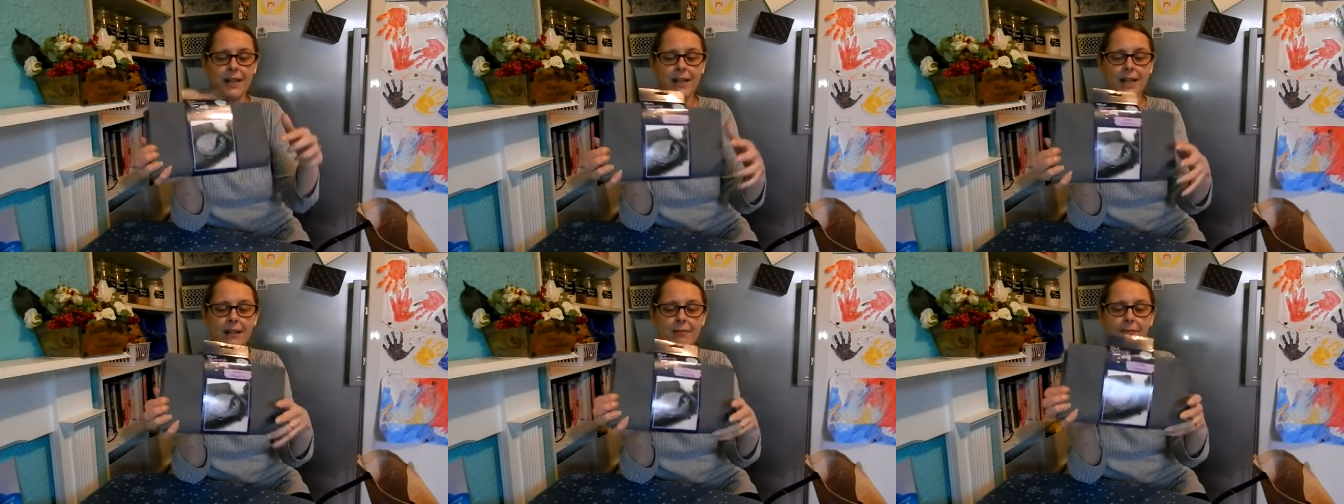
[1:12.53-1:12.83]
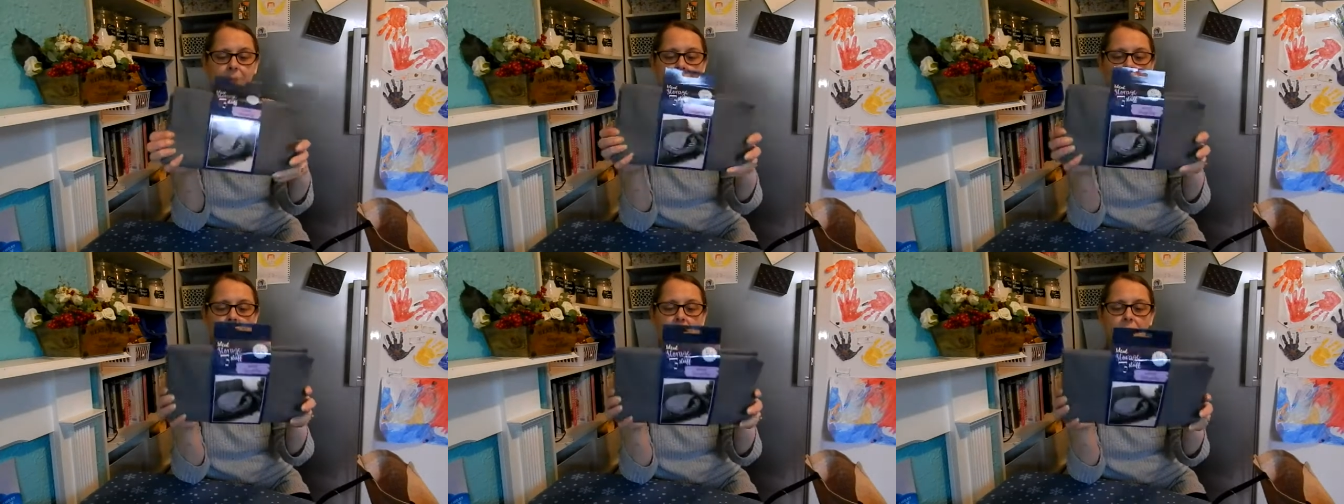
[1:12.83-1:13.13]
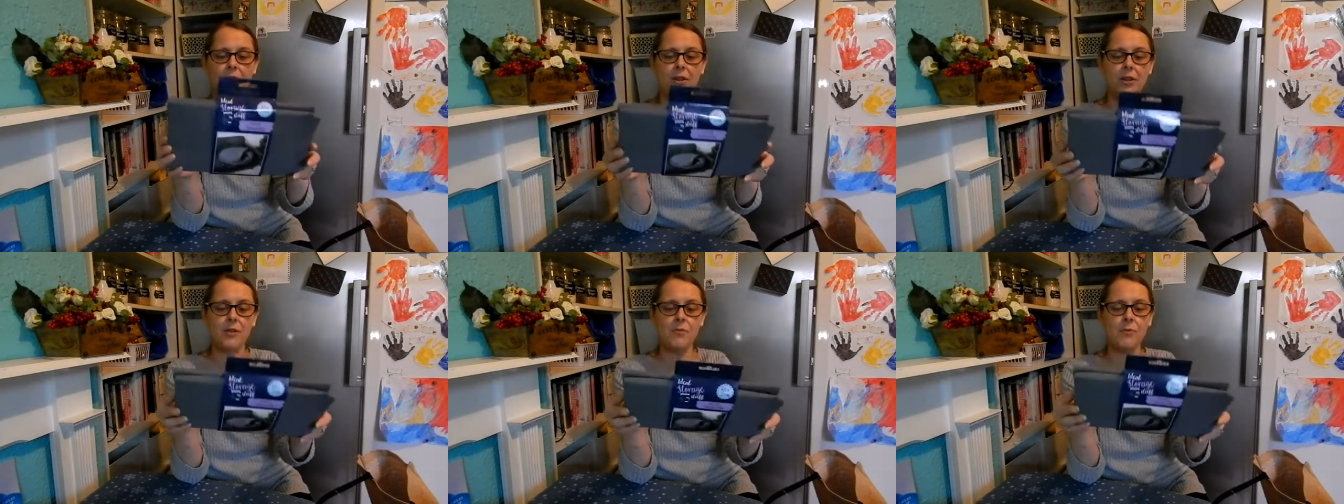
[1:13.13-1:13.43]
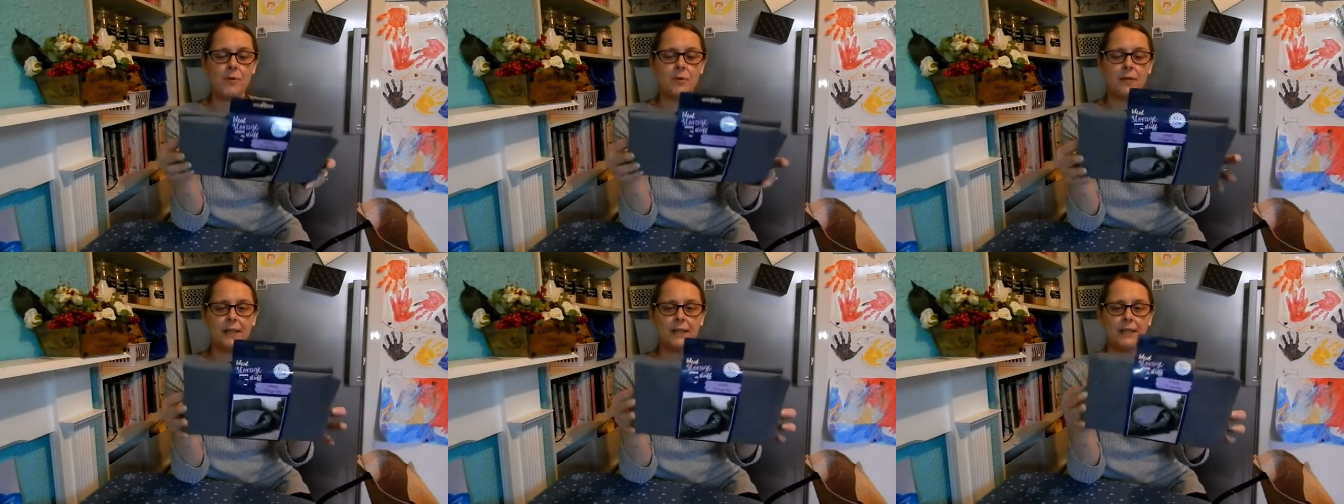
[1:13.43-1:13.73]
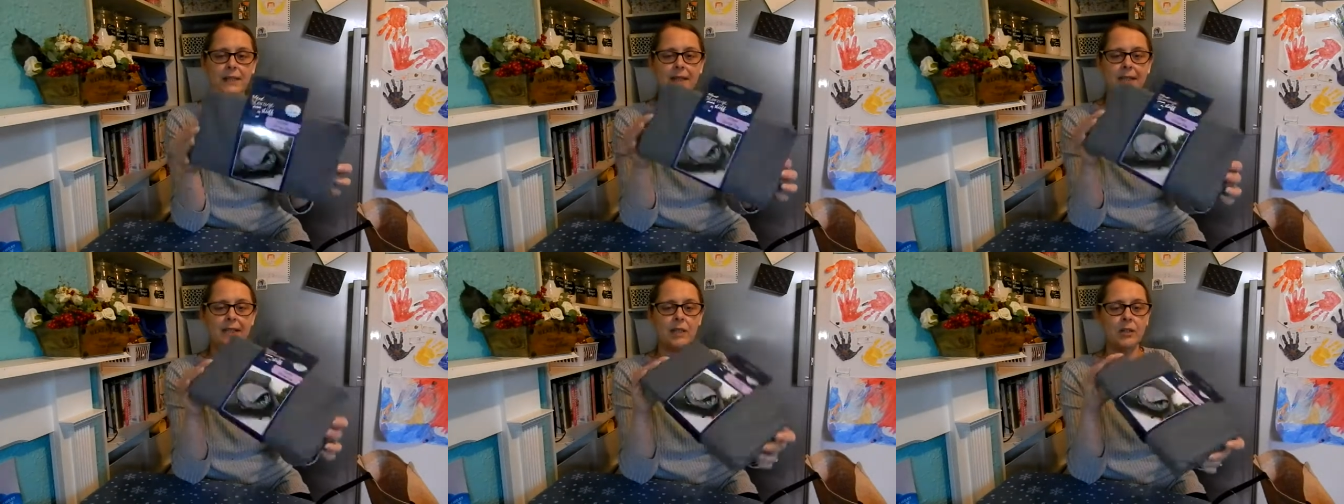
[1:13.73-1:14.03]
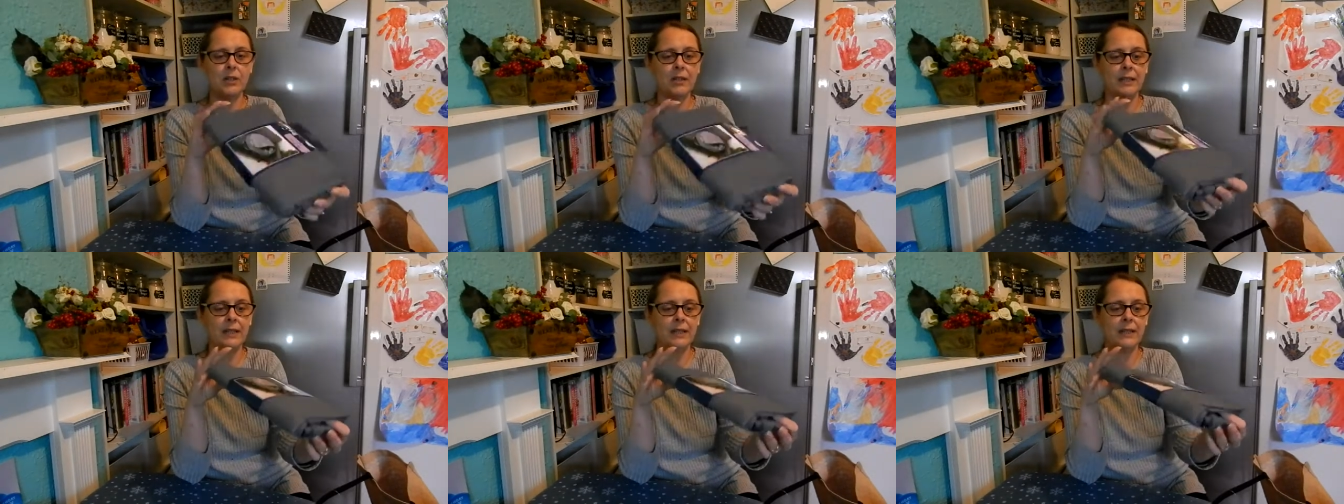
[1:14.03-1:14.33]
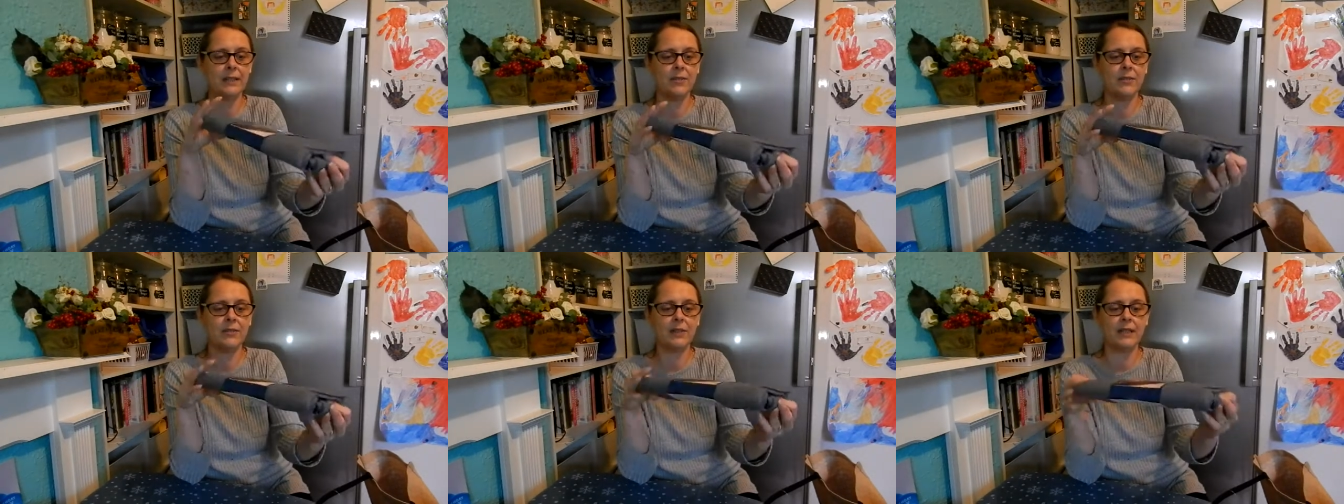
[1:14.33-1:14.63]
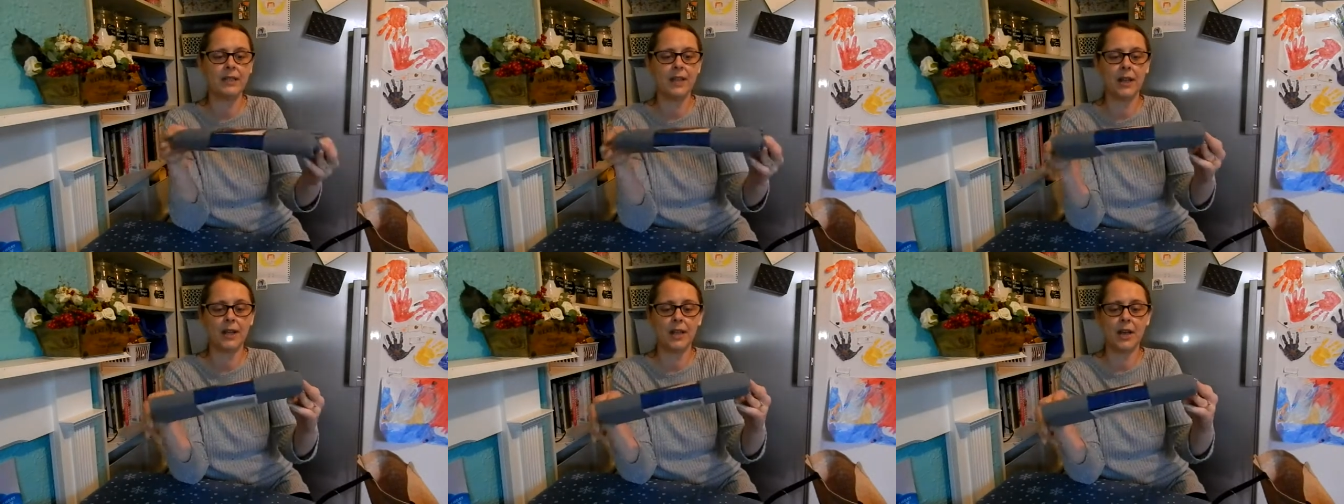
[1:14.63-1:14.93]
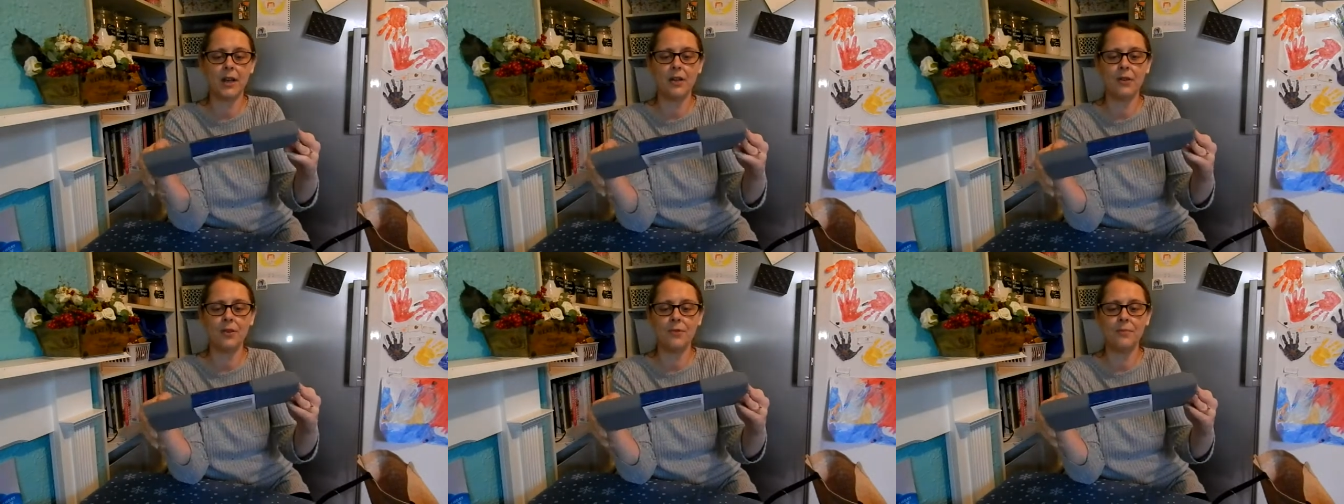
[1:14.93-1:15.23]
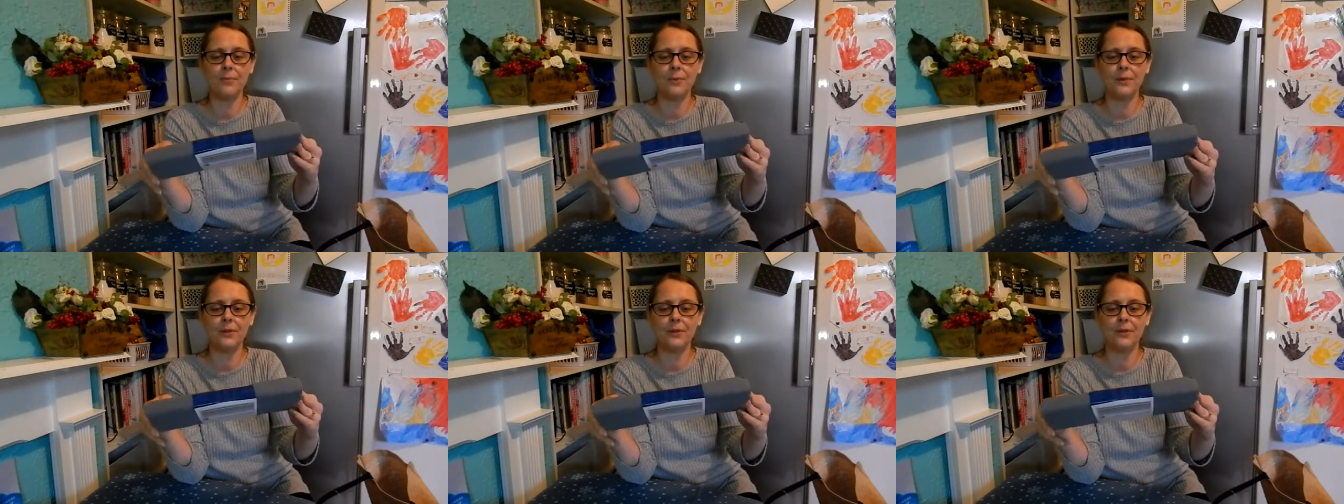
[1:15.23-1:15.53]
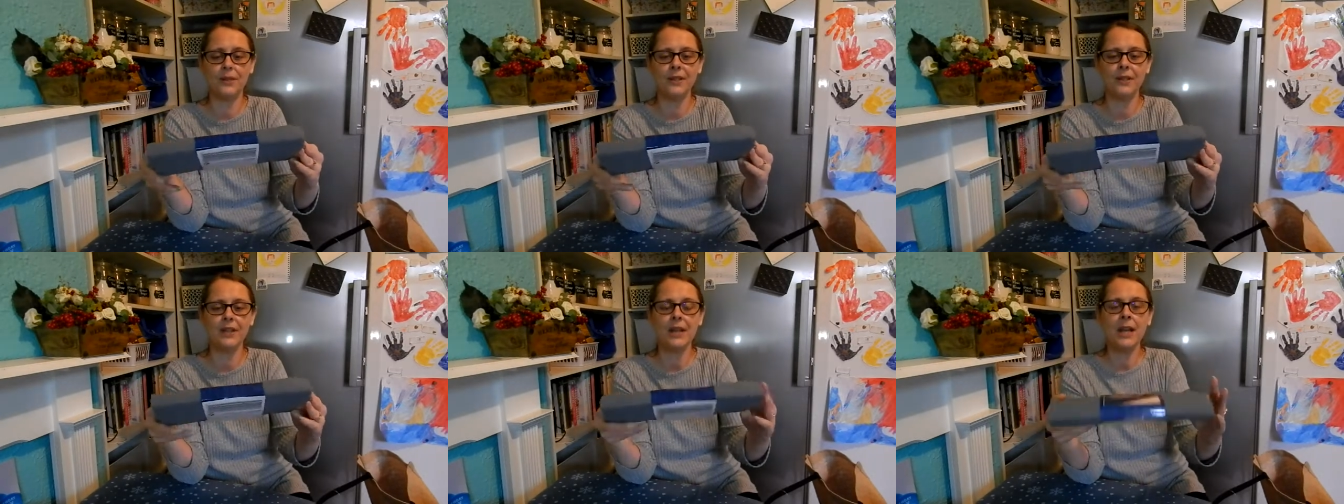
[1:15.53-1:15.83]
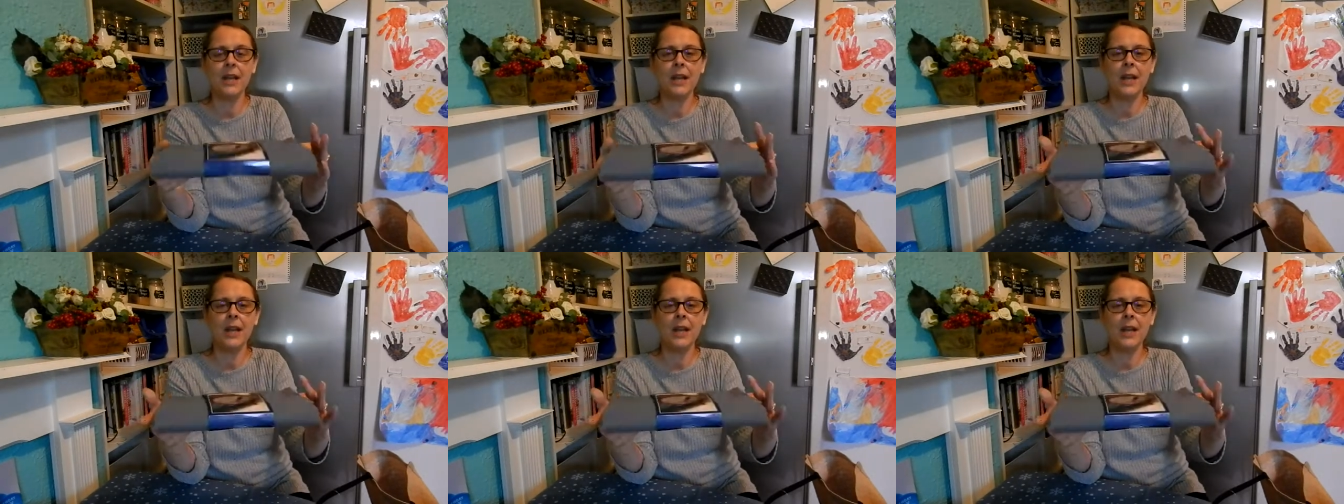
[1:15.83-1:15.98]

now will show you what this is this looks like open